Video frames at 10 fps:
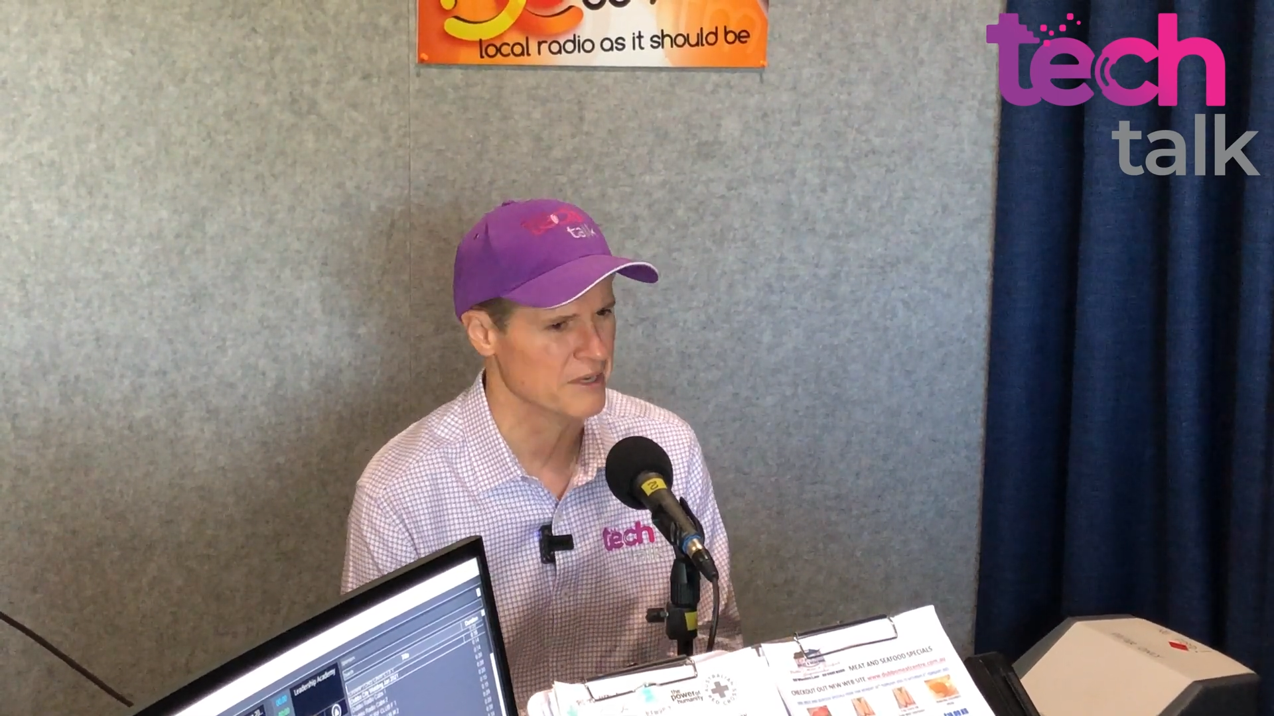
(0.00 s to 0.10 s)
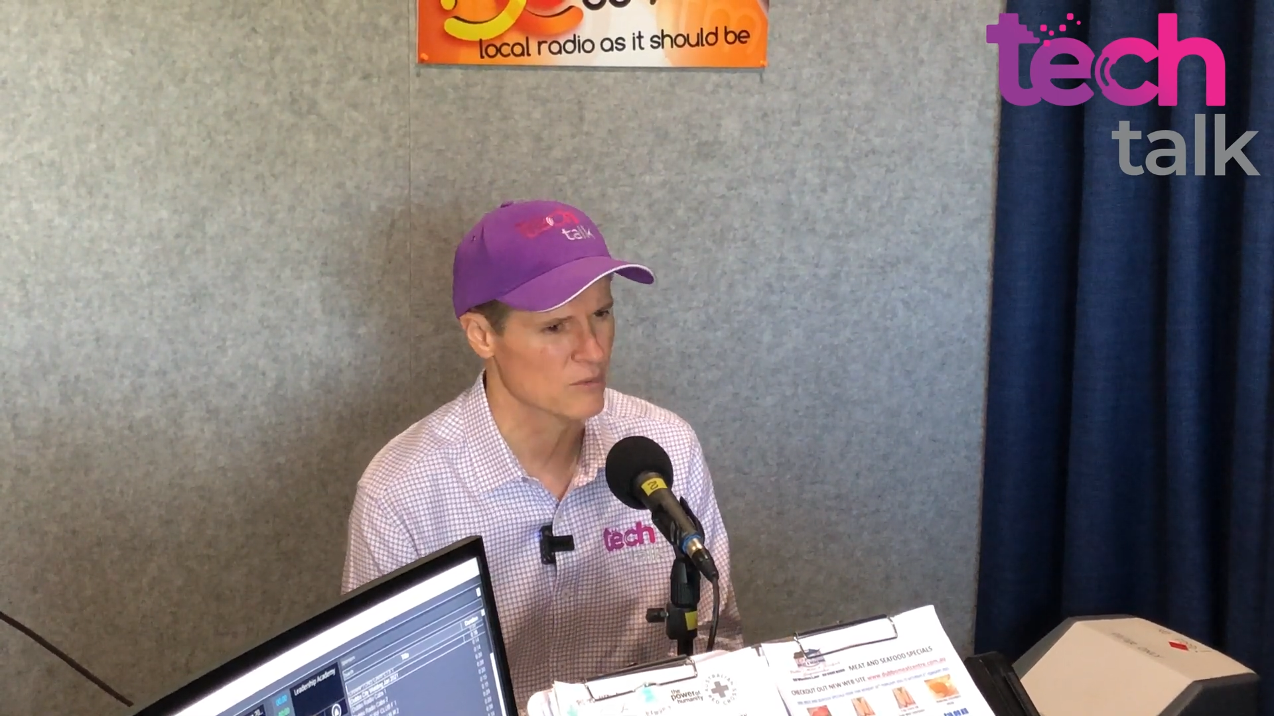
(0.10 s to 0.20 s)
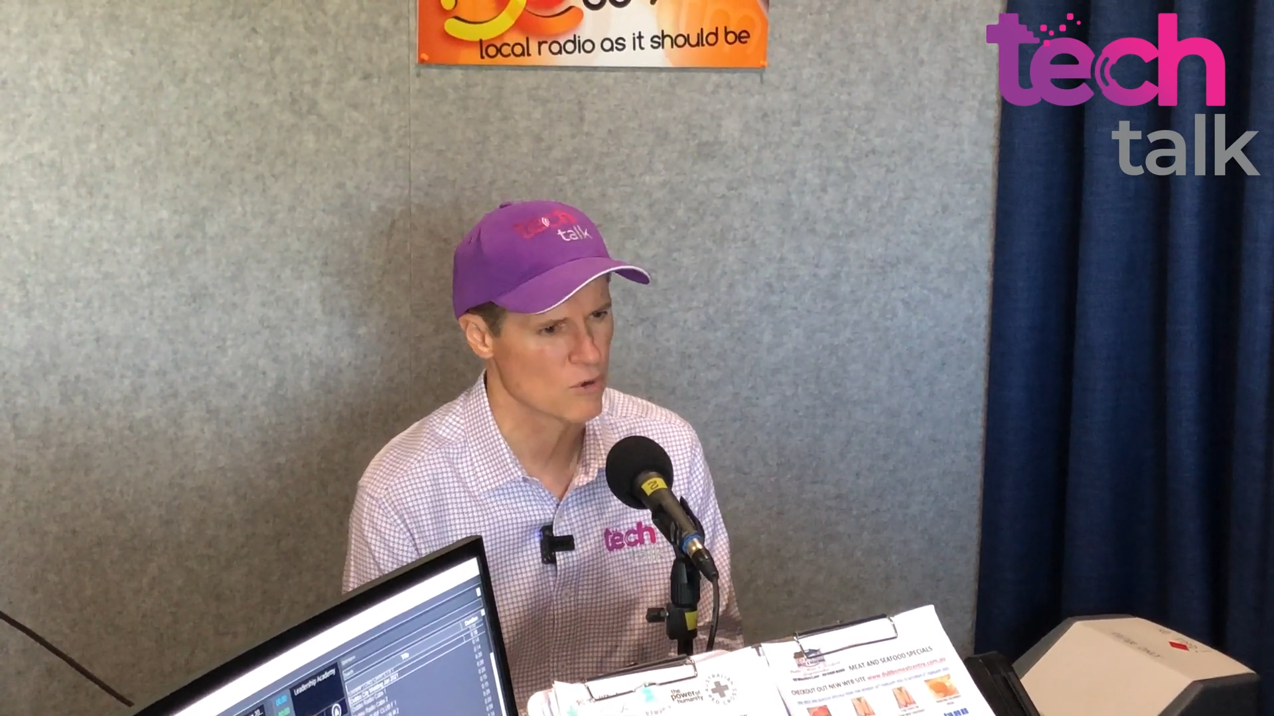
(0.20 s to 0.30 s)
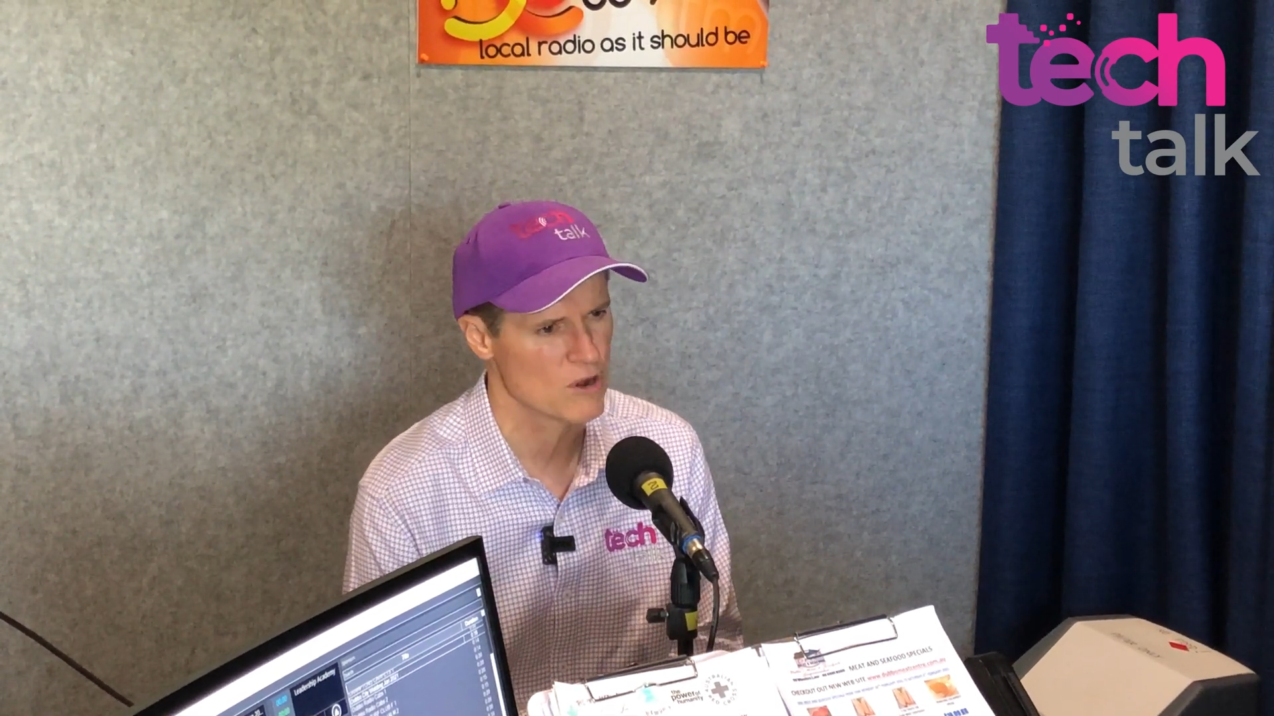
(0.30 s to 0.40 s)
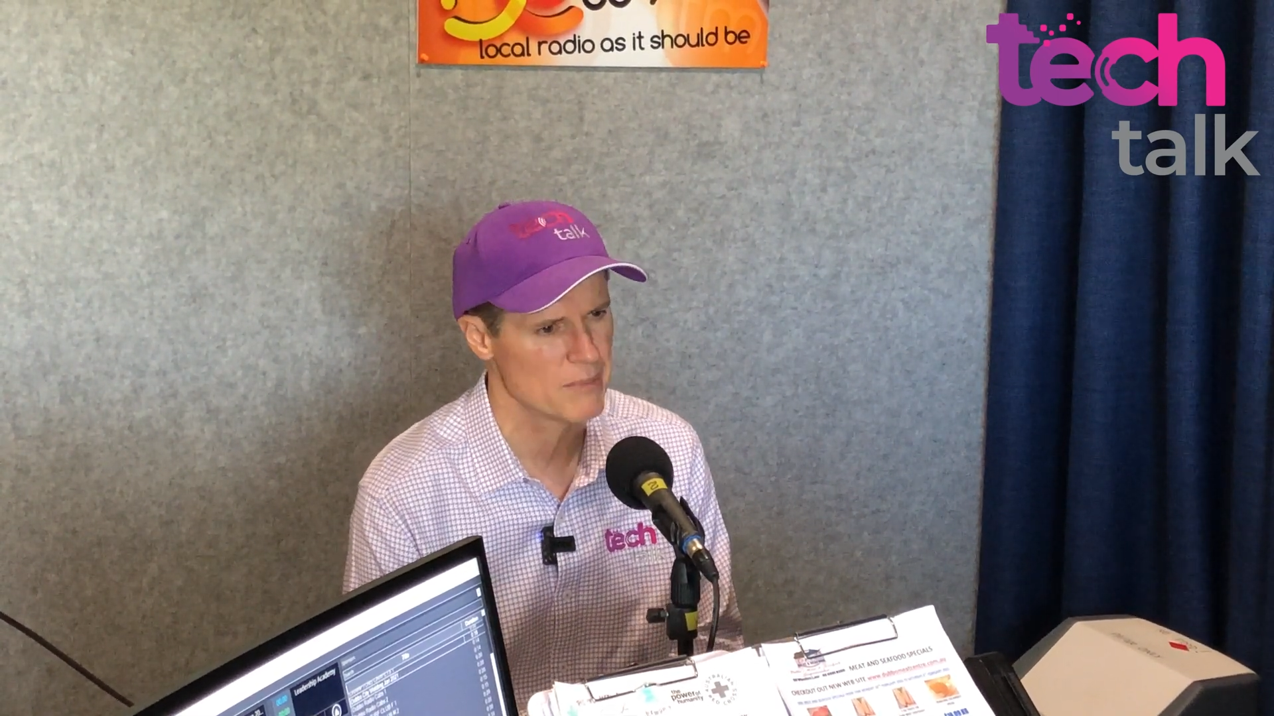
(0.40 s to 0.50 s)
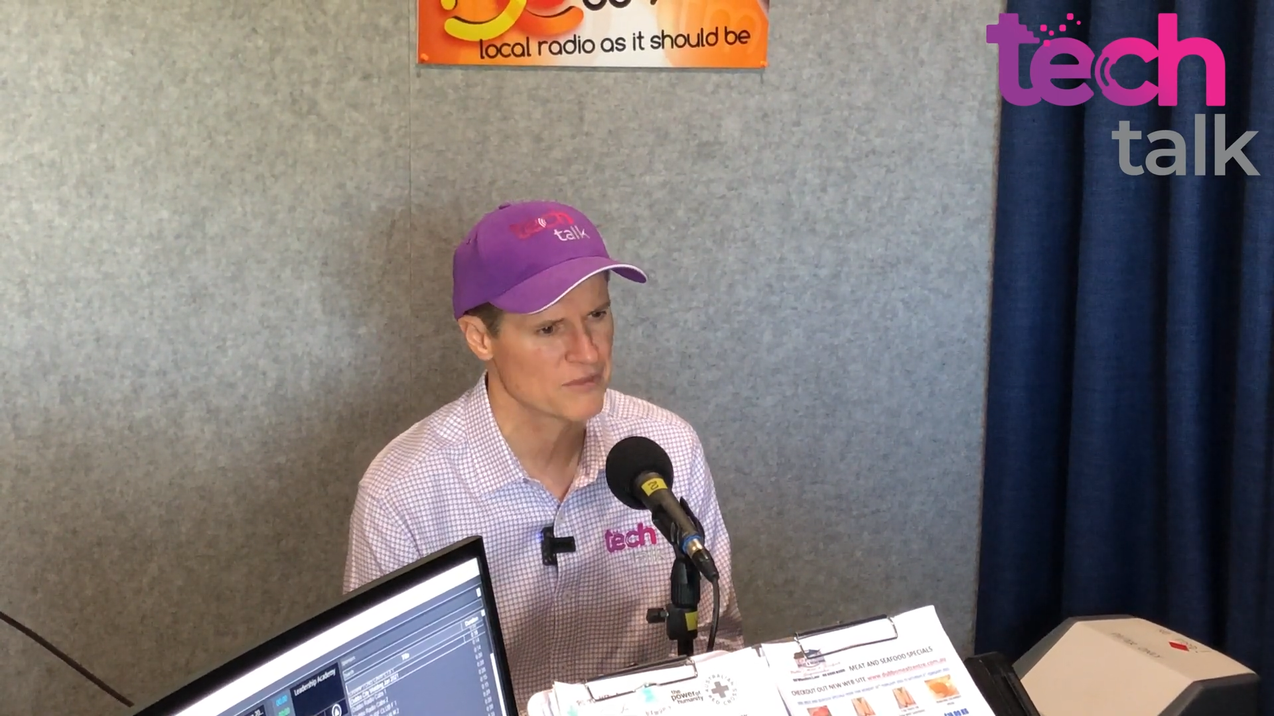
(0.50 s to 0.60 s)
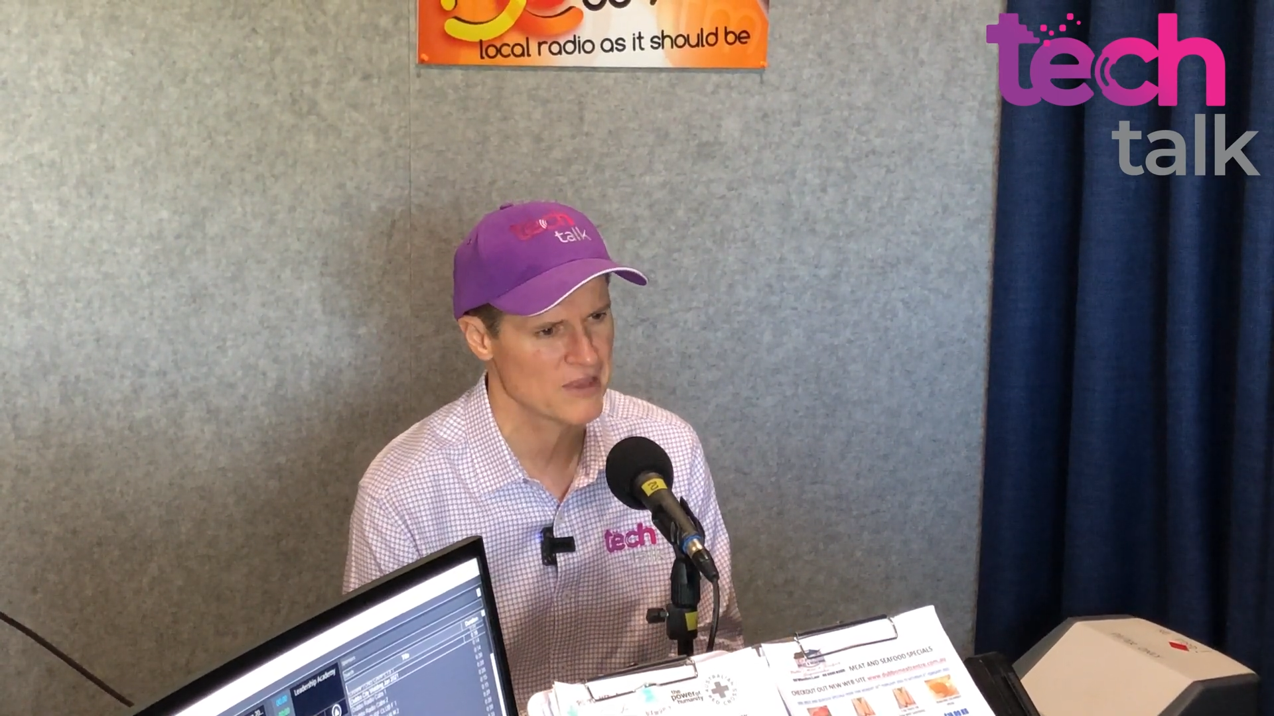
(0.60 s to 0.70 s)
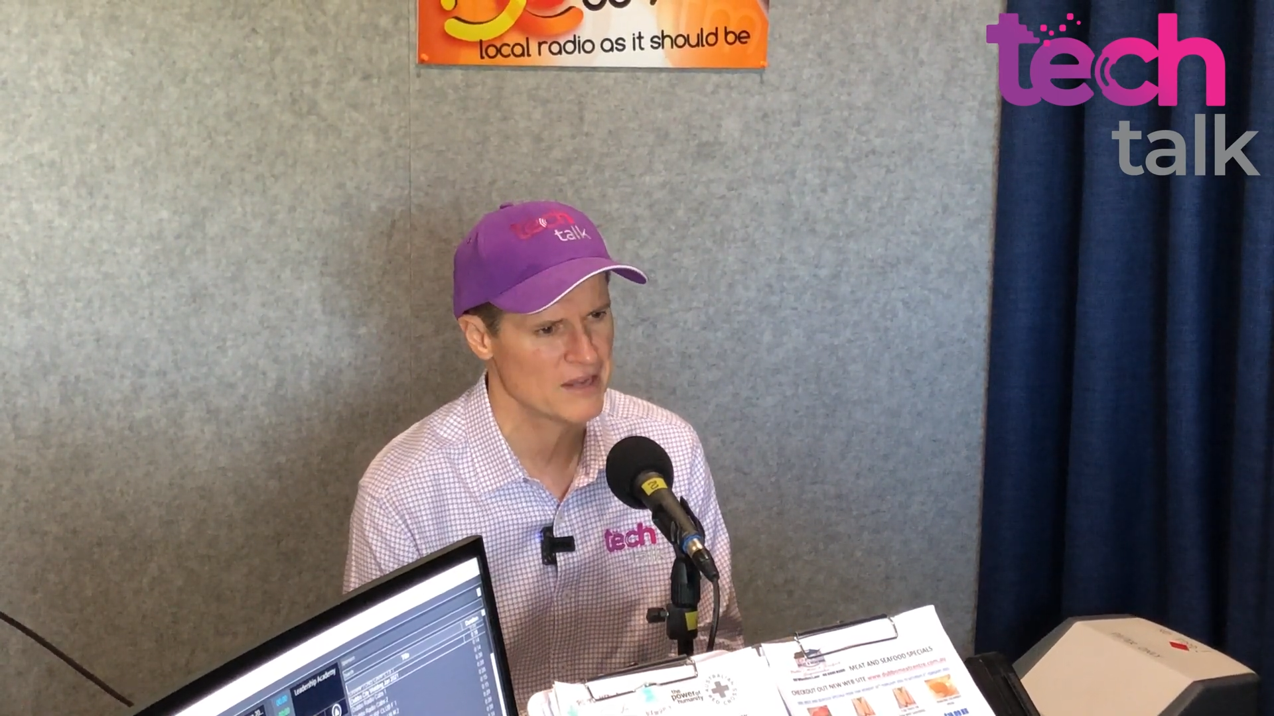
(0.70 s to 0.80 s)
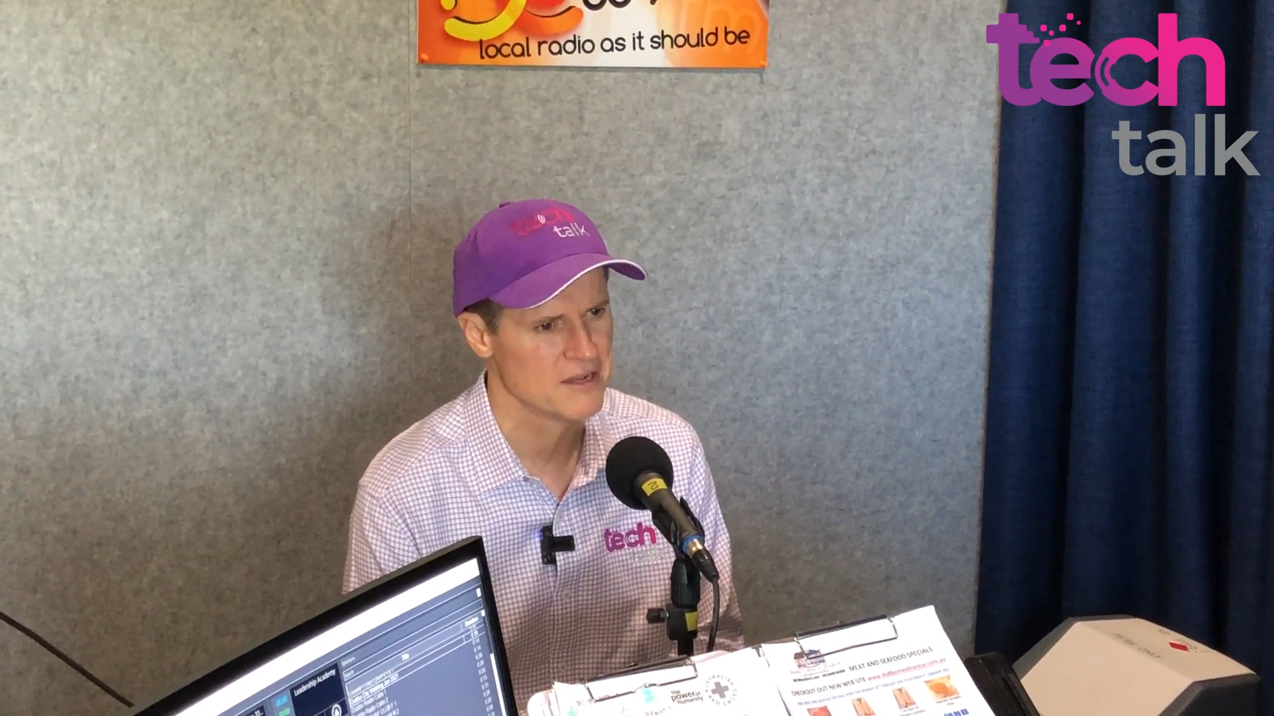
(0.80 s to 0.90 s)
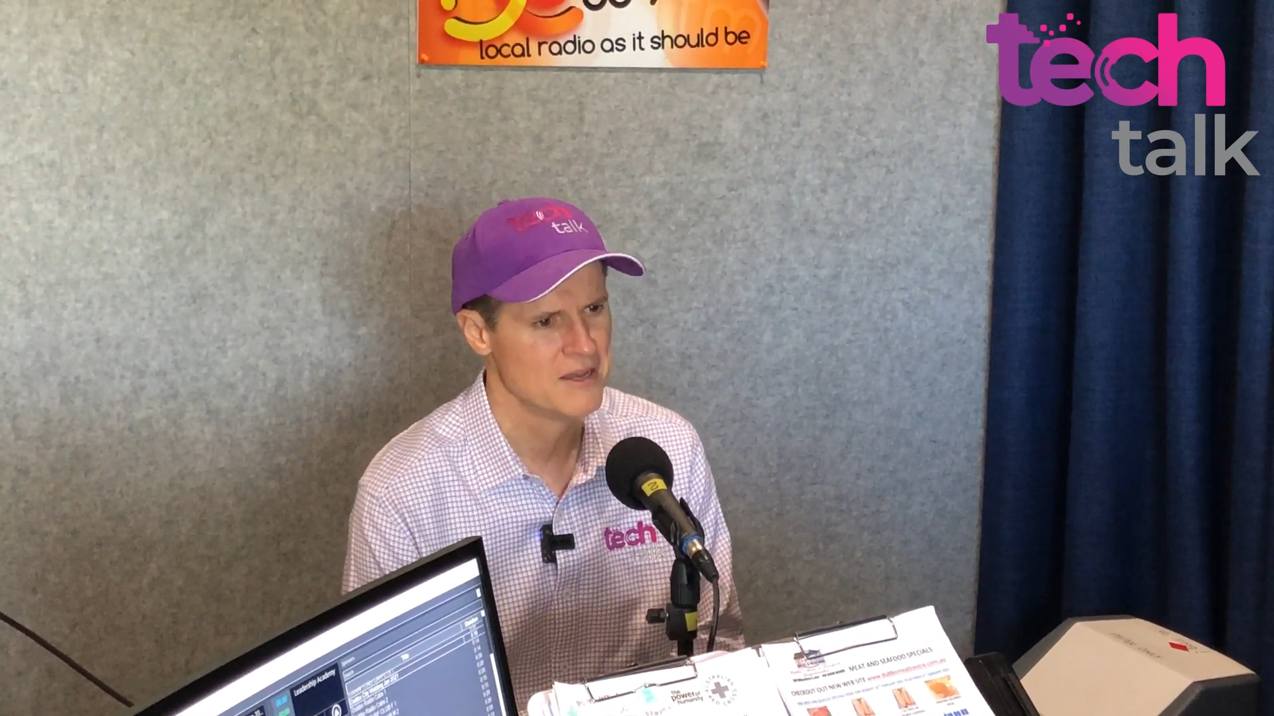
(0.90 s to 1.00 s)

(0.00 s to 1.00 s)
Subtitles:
to worry about that,